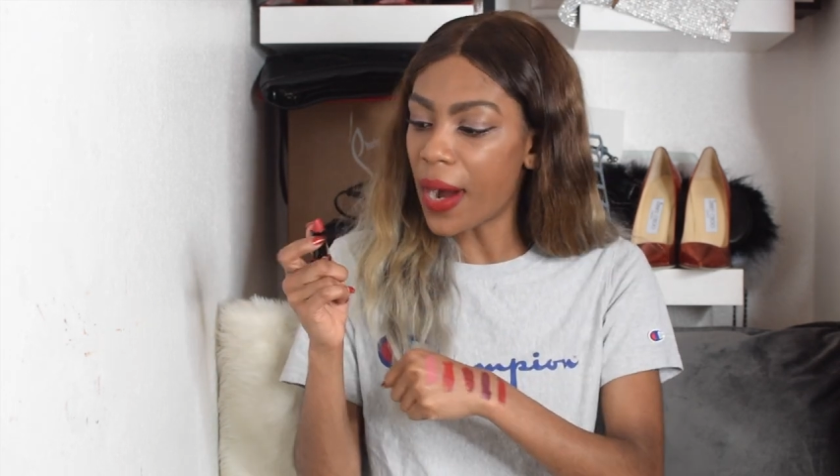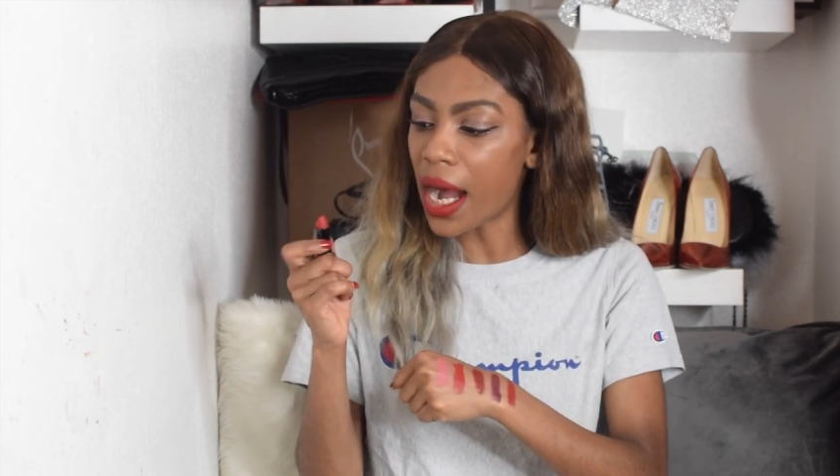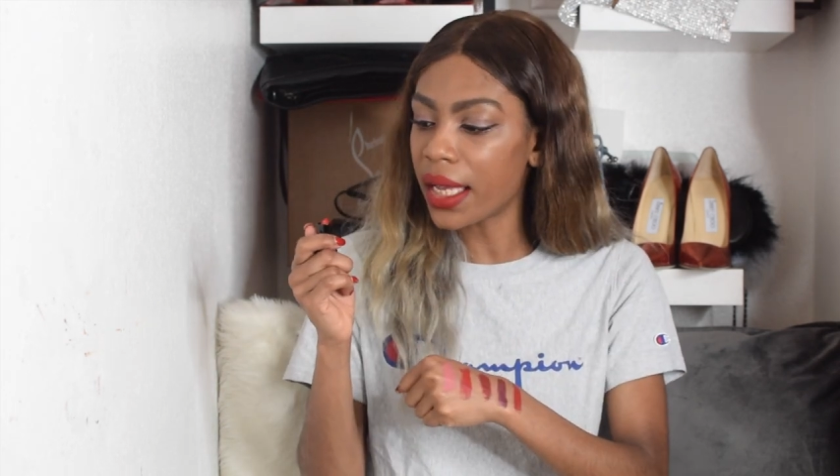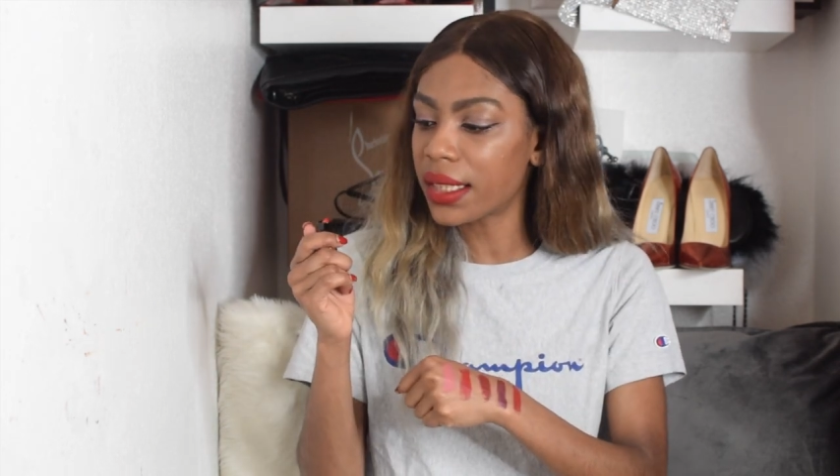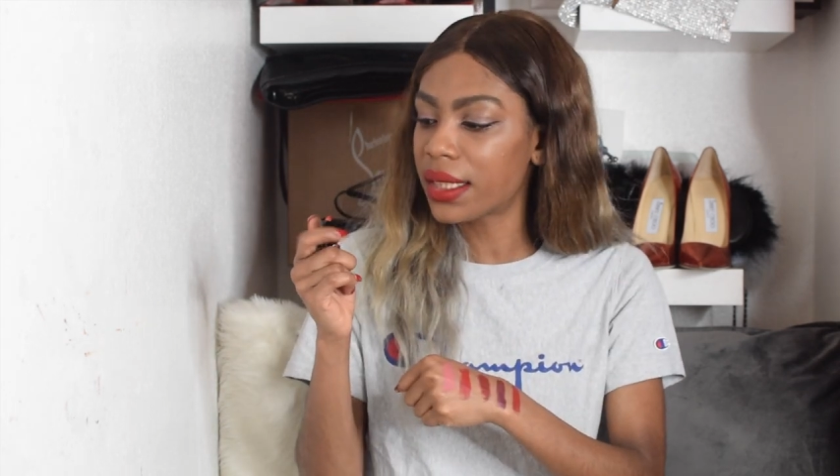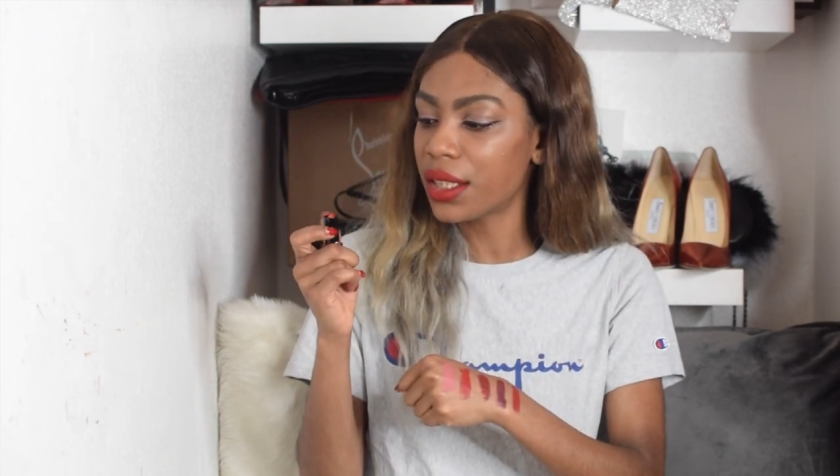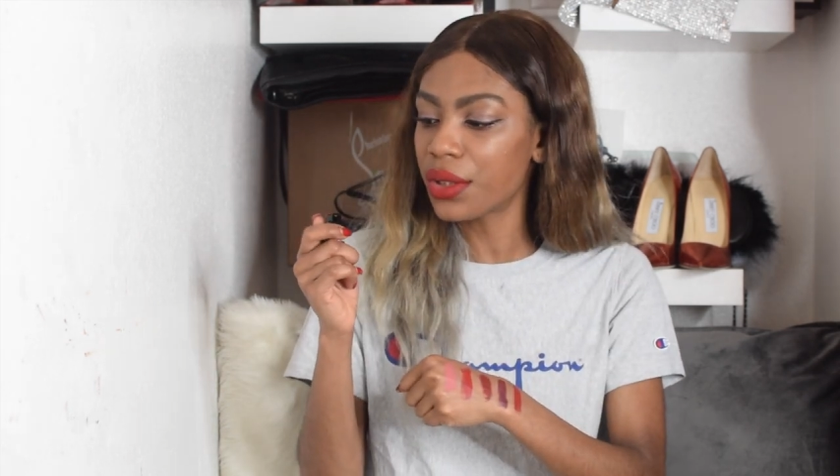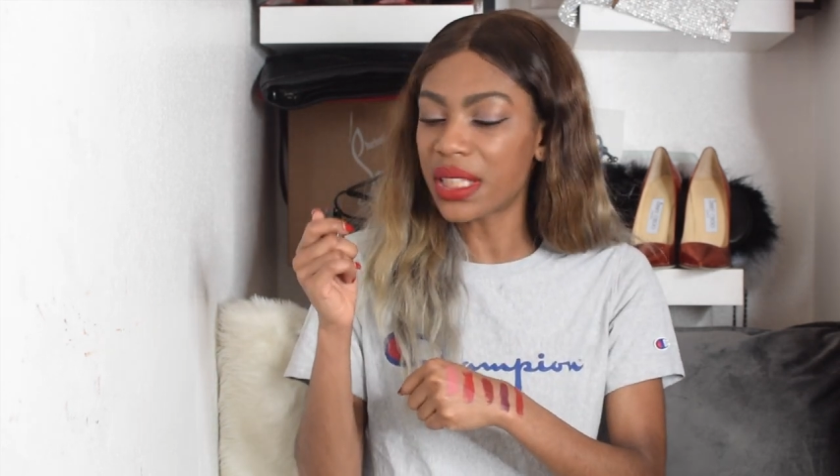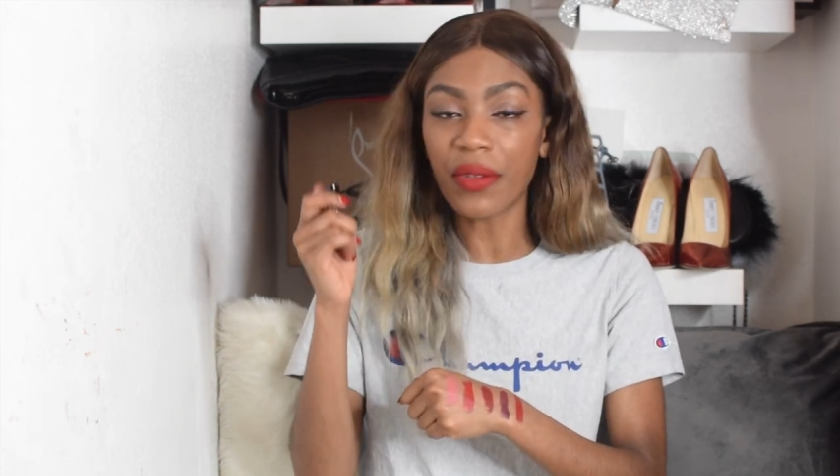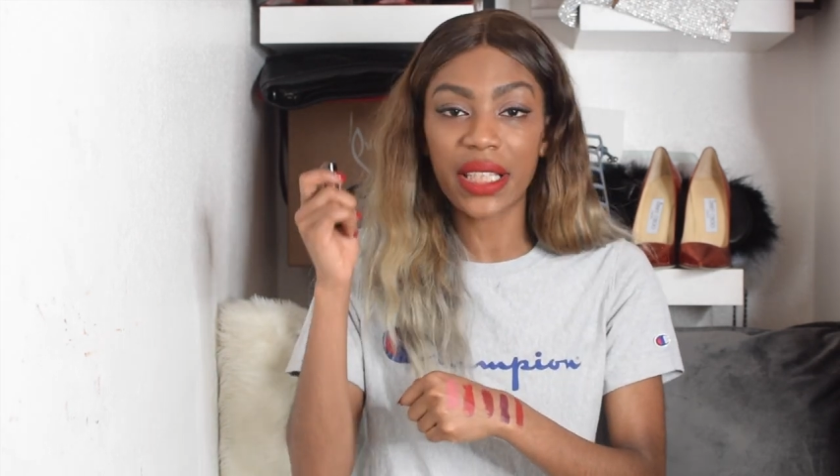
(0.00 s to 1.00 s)
but it's still
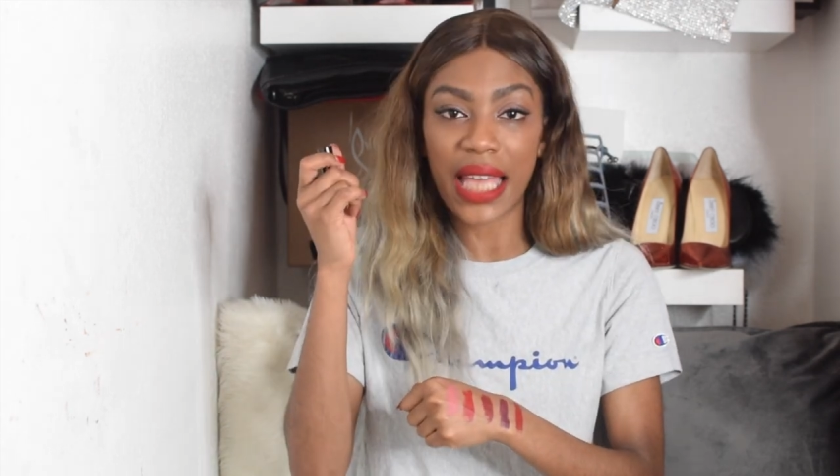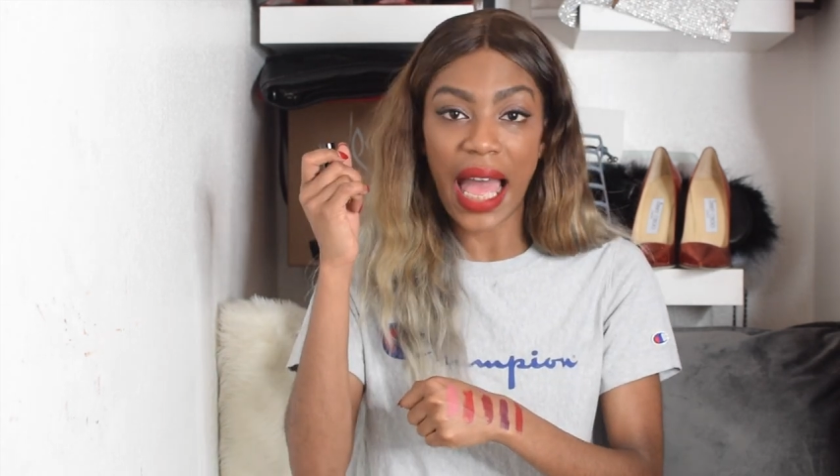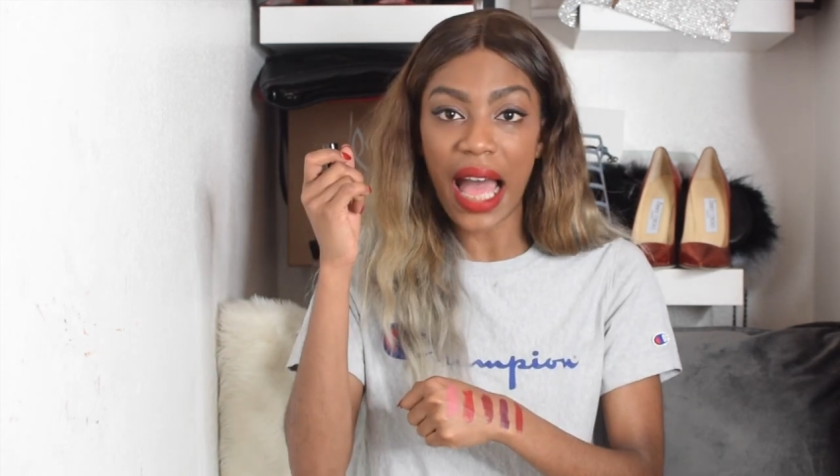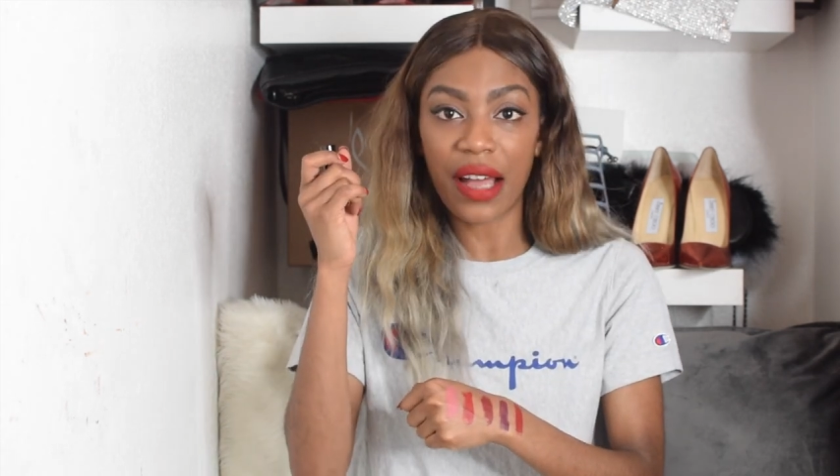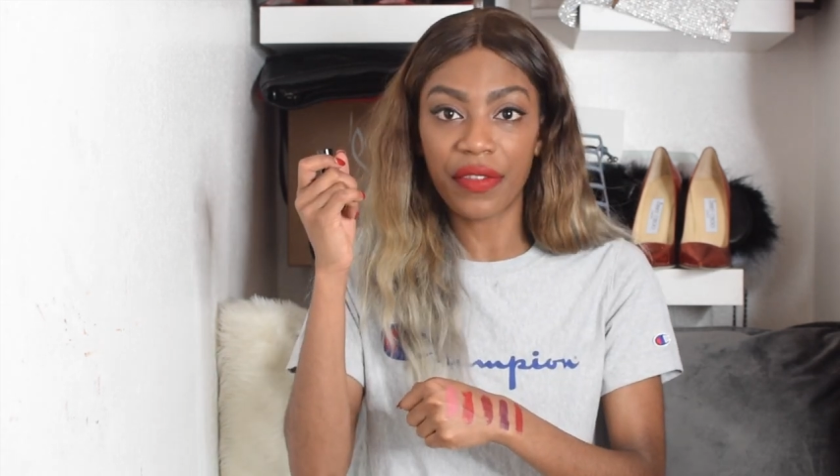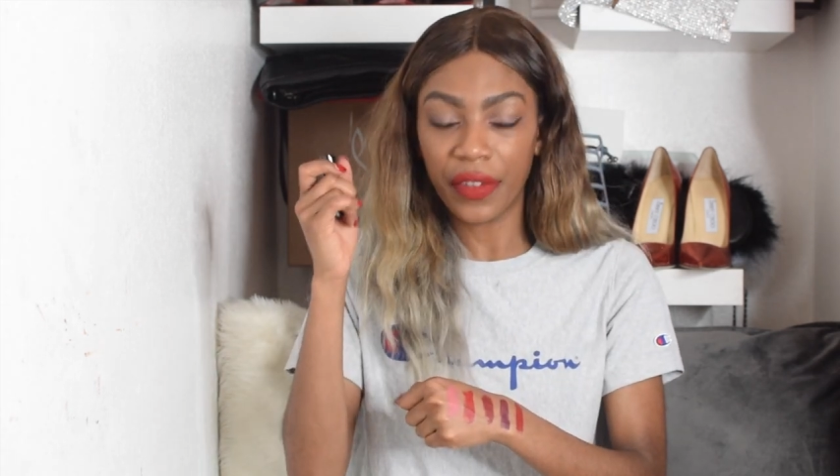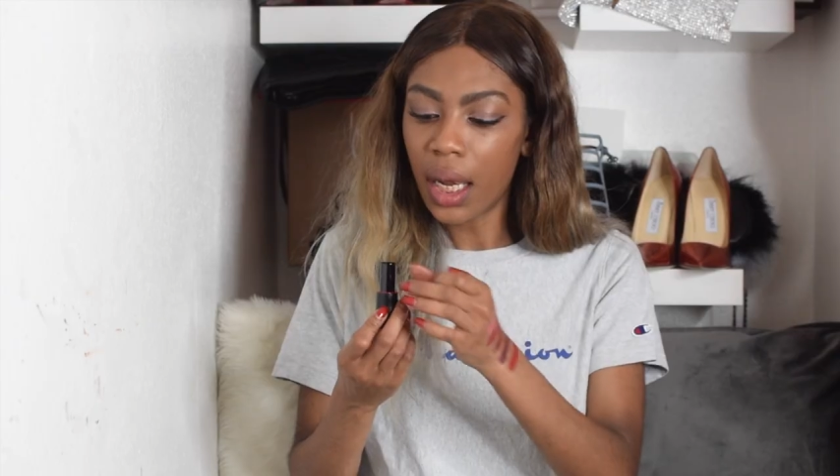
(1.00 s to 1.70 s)
something to have.